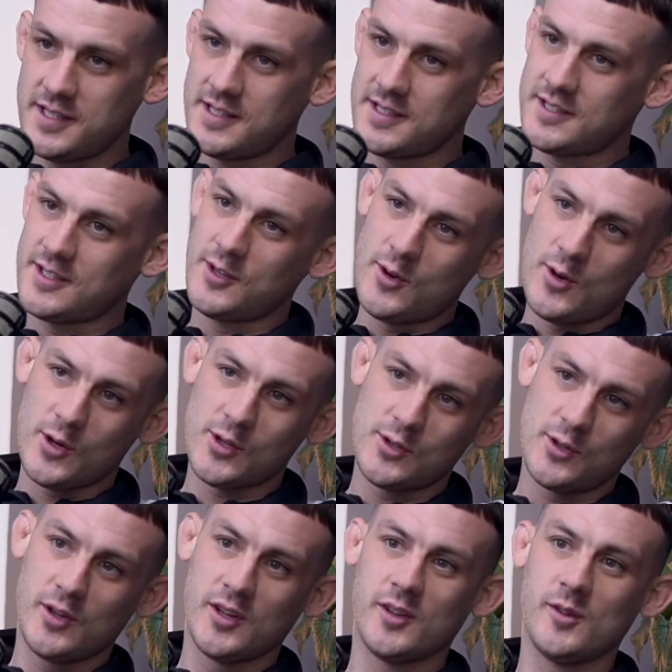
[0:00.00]
It's the north
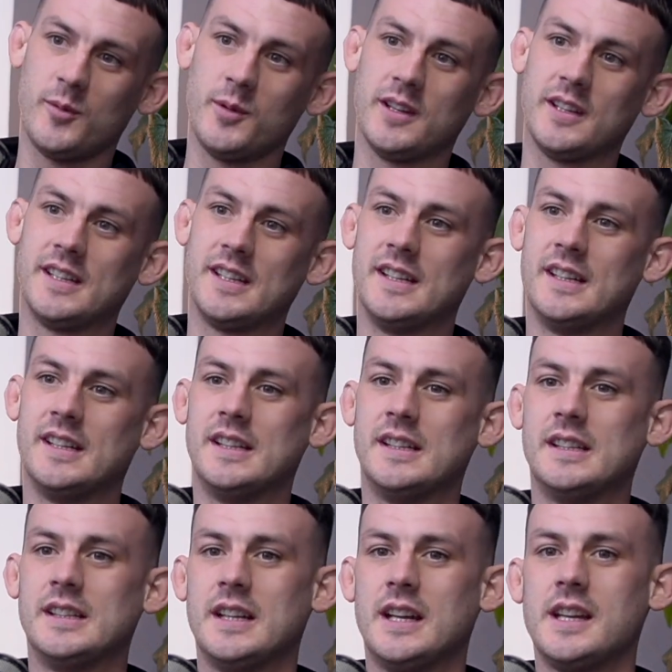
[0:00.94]
side of Dublin.
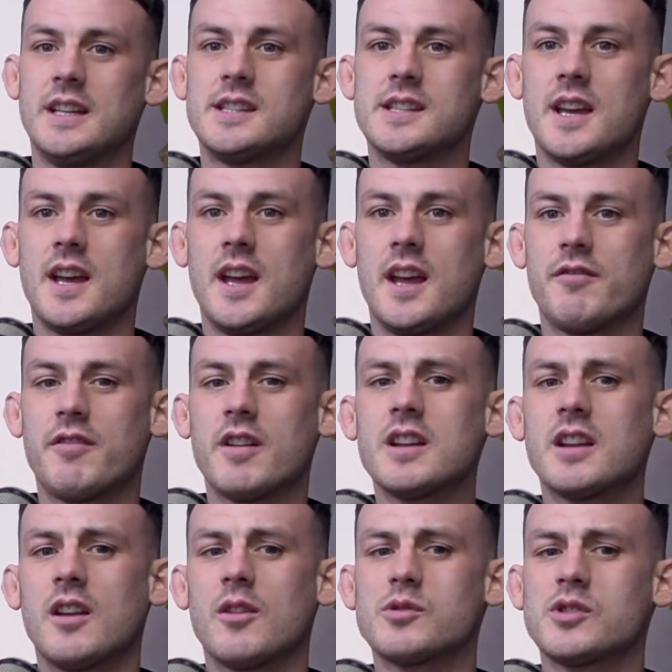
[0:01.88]
It's very
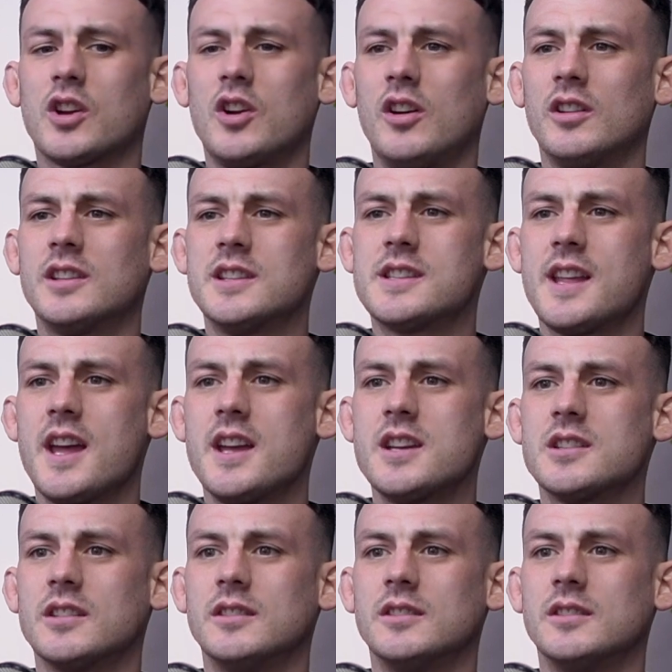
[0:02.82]
close to Coakley Station.